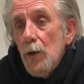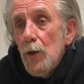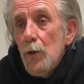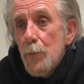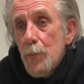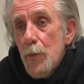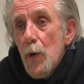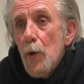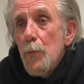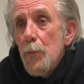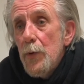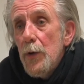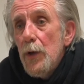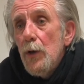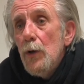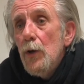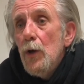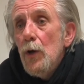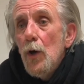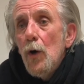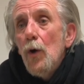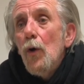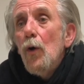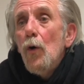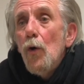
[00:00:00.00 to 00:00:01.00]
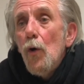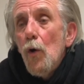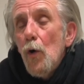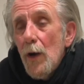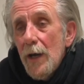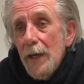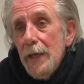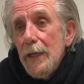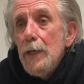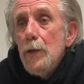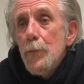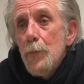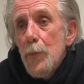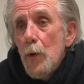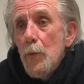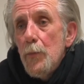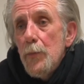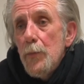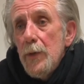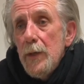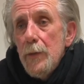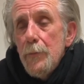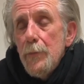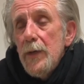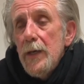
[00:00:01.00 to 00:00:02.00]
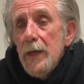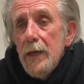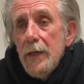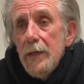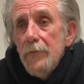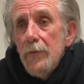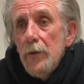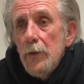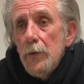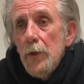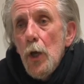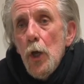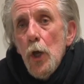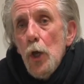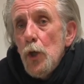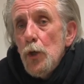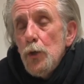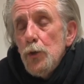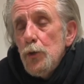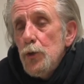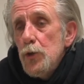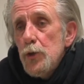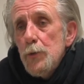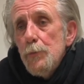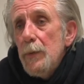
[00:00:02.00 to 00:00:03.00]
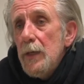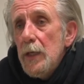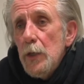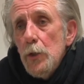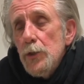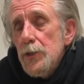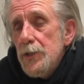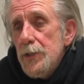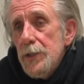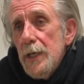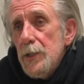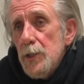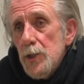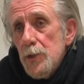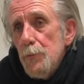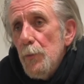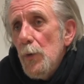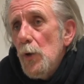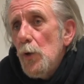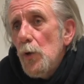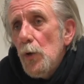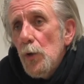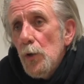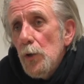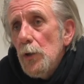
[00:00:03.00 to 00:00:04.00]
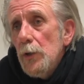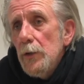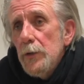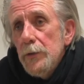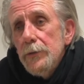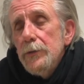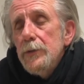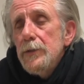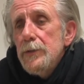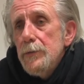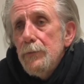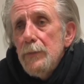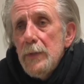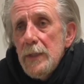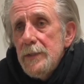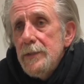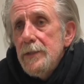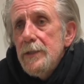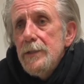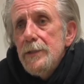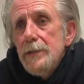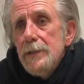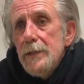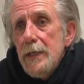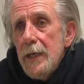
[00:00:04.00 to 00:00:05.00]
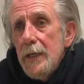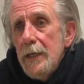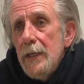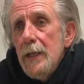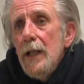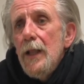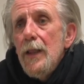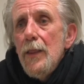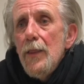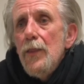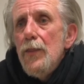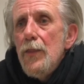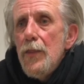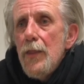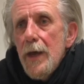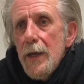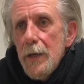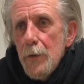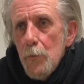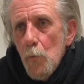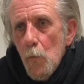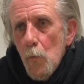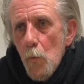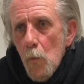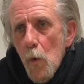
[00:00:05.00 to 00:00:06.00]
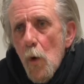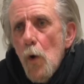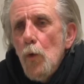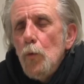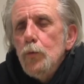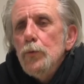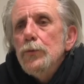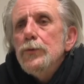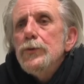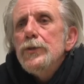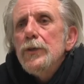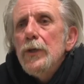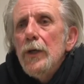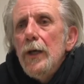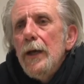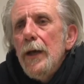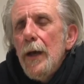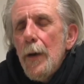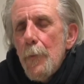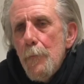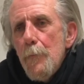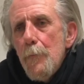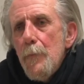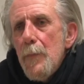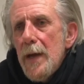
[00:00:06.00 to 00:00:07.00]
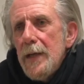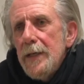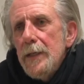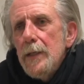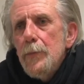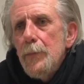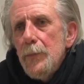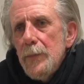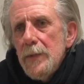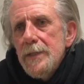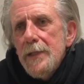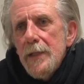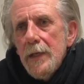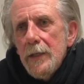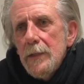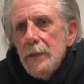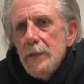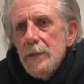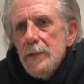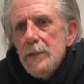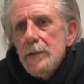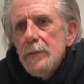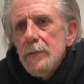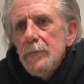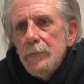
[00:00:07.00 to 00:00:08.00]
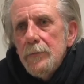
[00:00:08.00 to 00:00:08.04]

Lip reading: appropriate or inappropriate behaviour. Just because they're small doesn't mean to say they won't make mistakes.